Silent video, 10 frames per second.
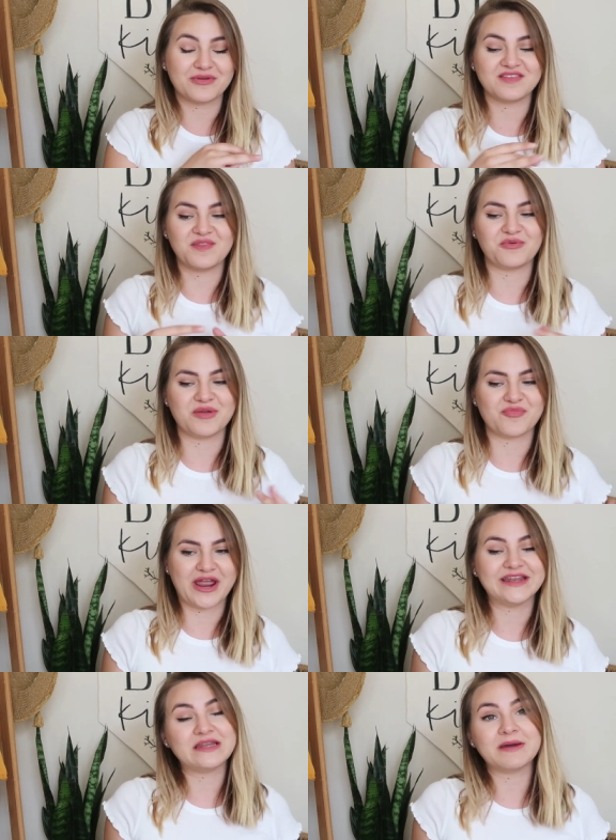I recently
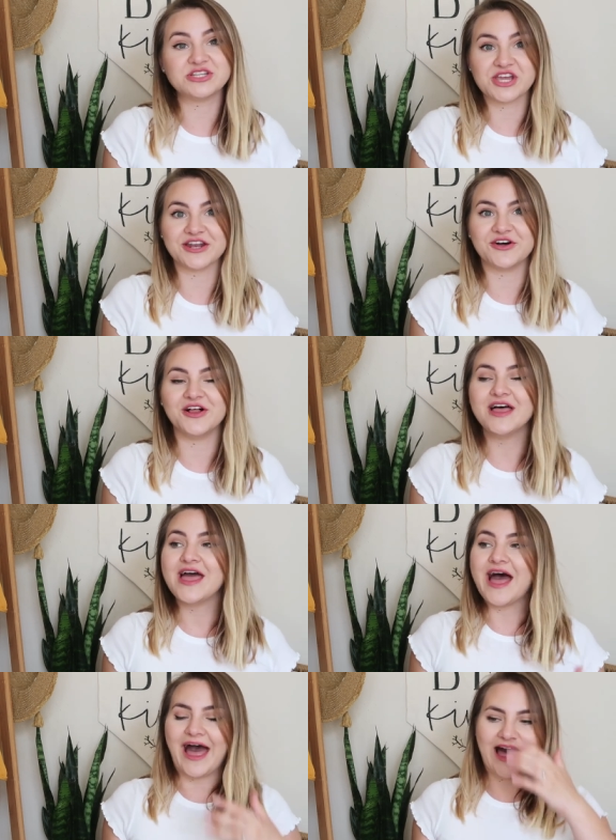rebranded my channel
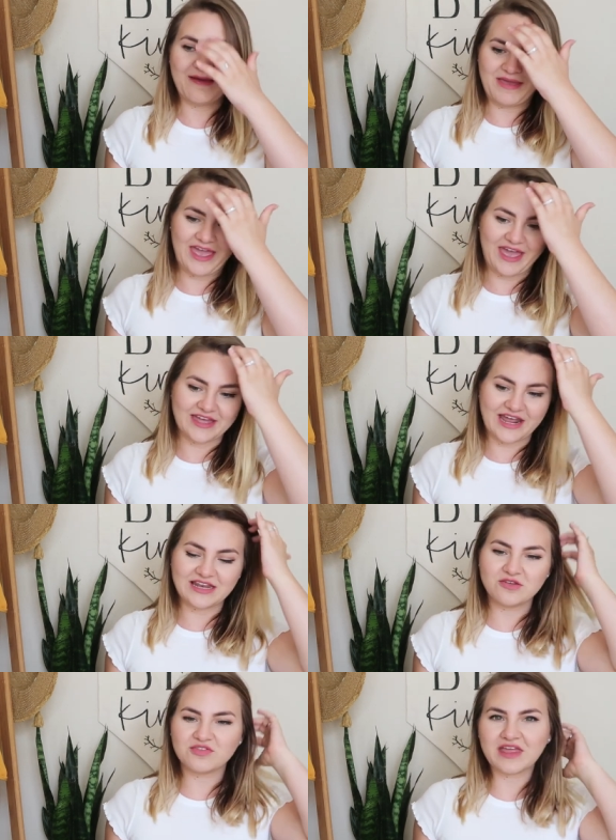um, and
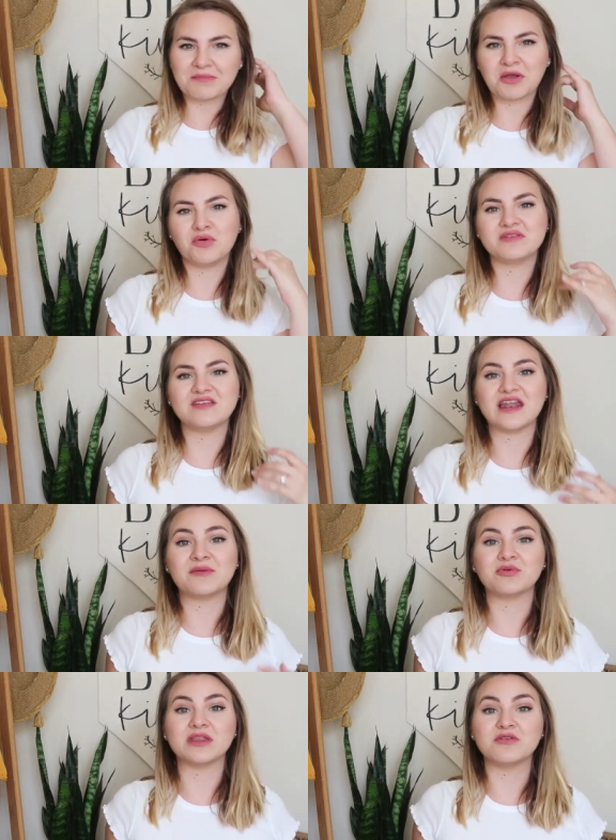I didn't feel like my old
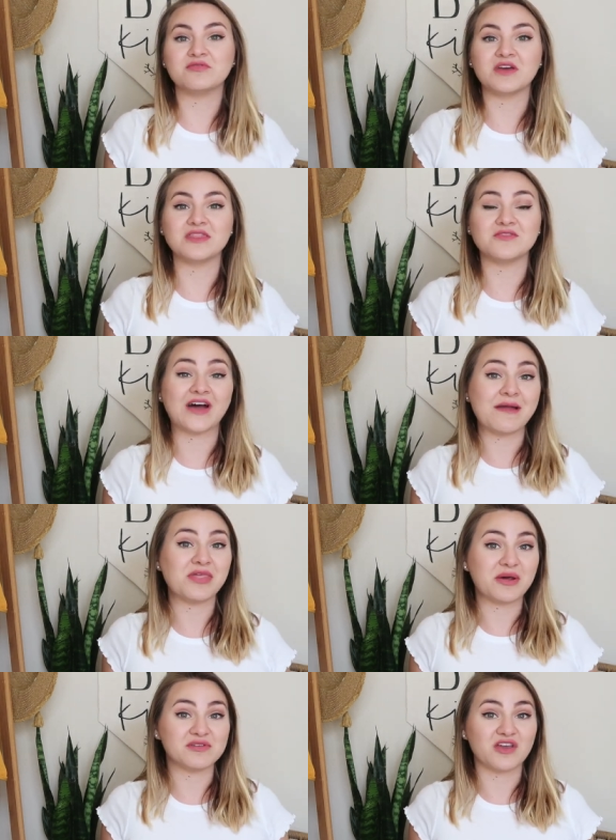setup really fit the
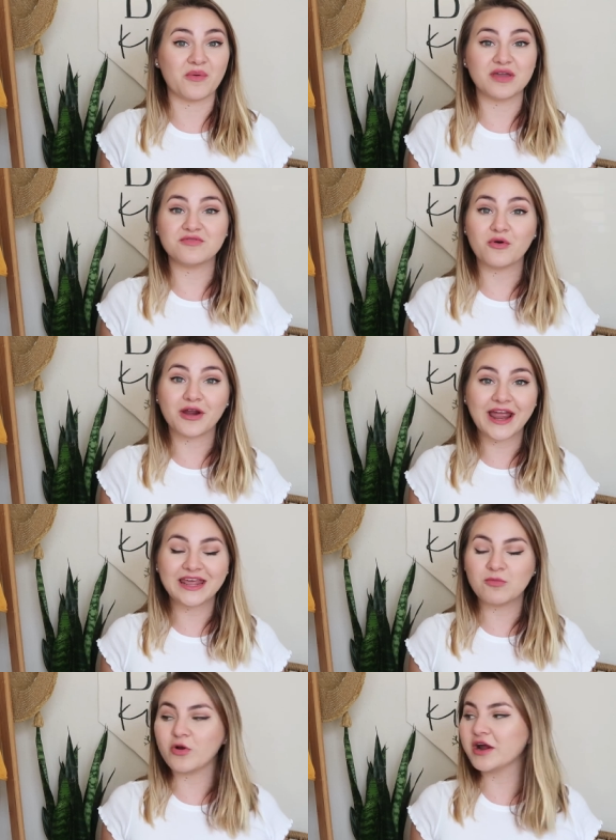vibe that I was going for
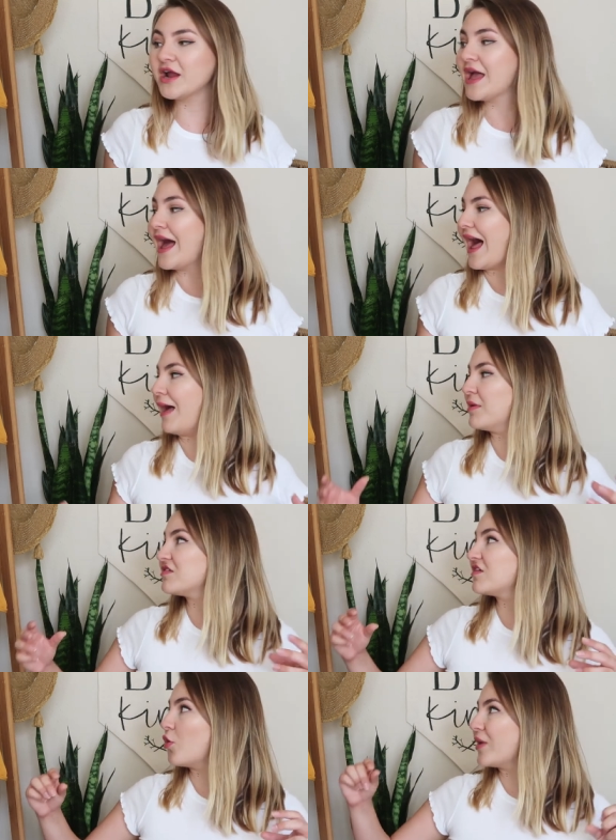anymore, um,
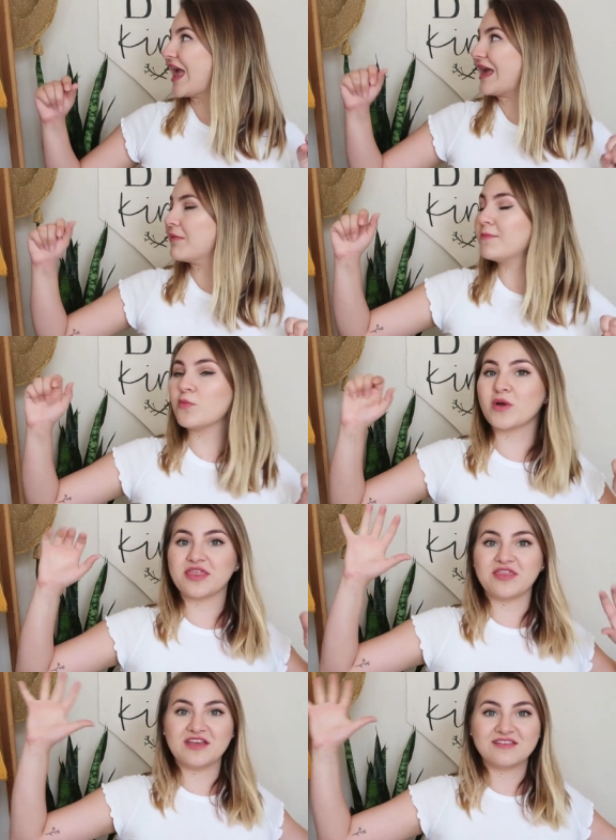so we came up
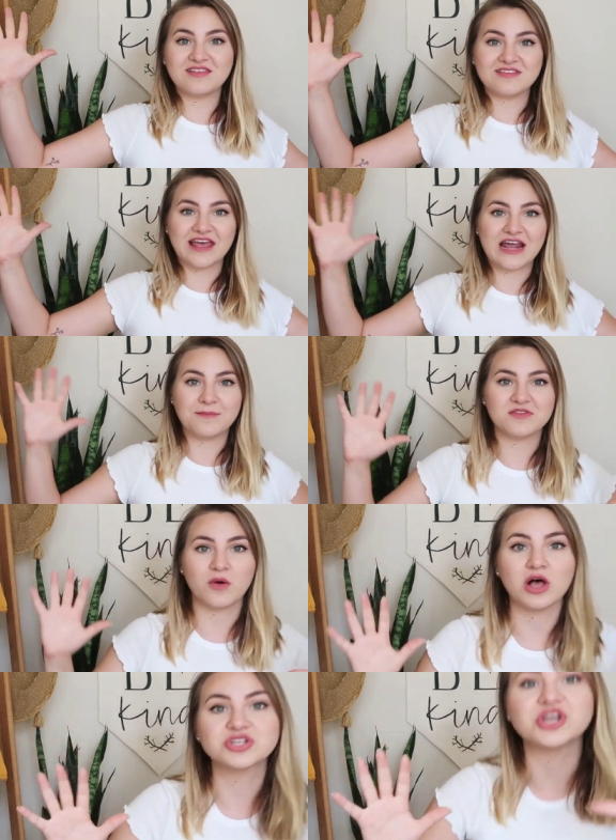with this setup, so I'll